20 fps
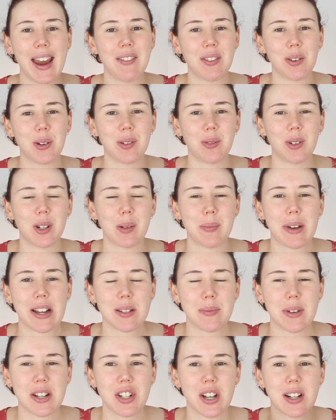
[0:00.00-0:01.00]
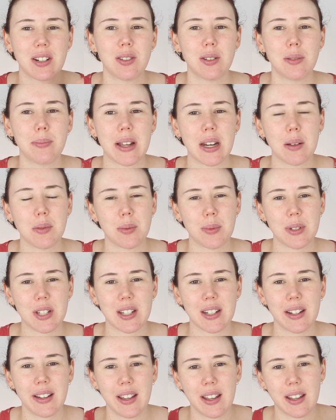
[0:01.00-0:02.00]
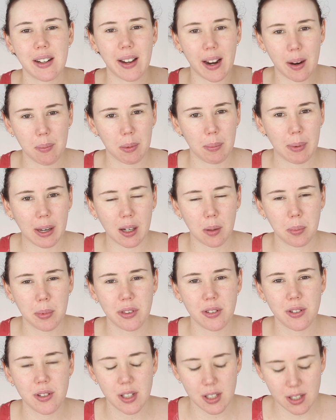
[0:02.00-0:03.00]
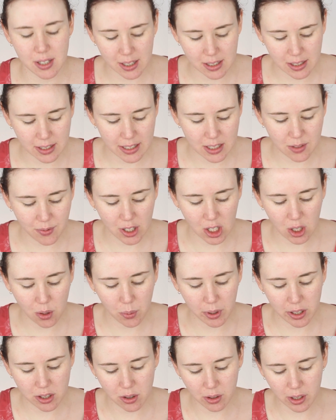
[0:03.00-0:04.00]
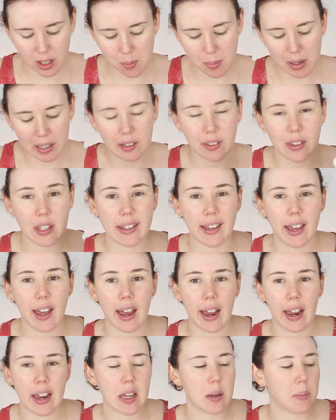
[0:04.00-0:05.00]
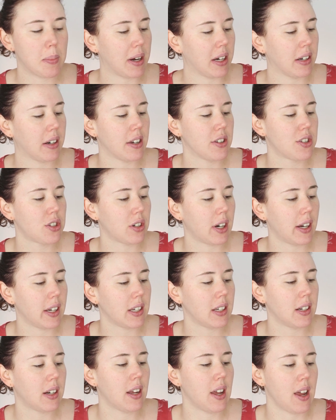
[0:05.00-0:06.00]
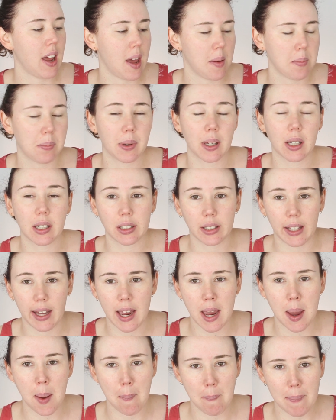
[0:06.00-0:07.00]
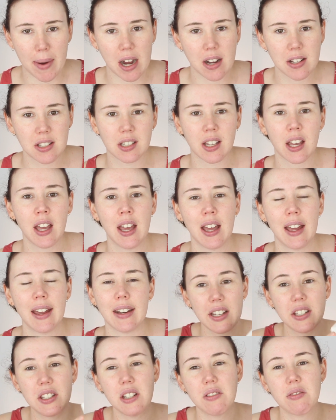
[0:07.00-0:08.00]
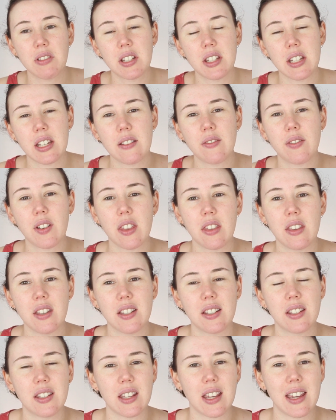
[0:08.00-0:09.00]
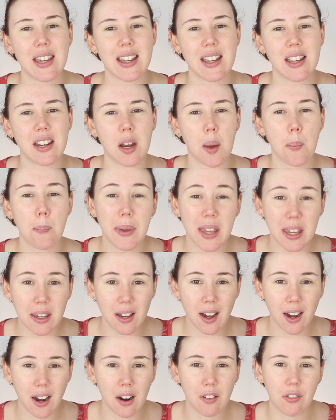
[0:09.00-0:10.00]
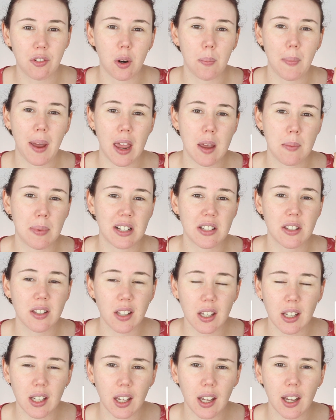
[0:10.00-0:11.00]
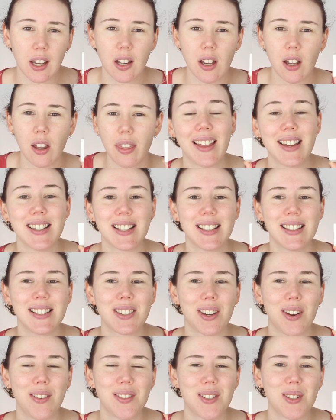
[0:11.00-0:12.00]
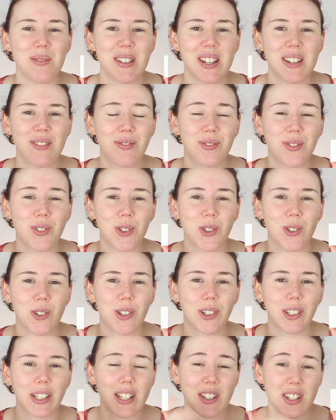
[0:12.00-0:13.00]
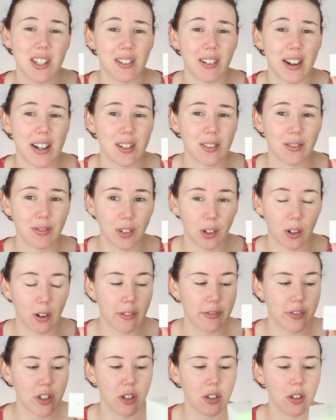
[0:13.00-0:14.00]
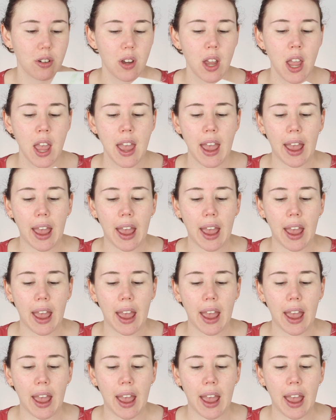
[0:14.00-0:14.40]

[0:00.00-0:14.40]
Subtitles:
everyone, welcome back to my channel. My name is Bettina and I'm the makeup enthusiast. In today's video, we're talking about the Hey Bud Australian Hemp Clay Mask. I did receive this in PR from Hey Bud Skincare. They sent this over to me for consideration for review.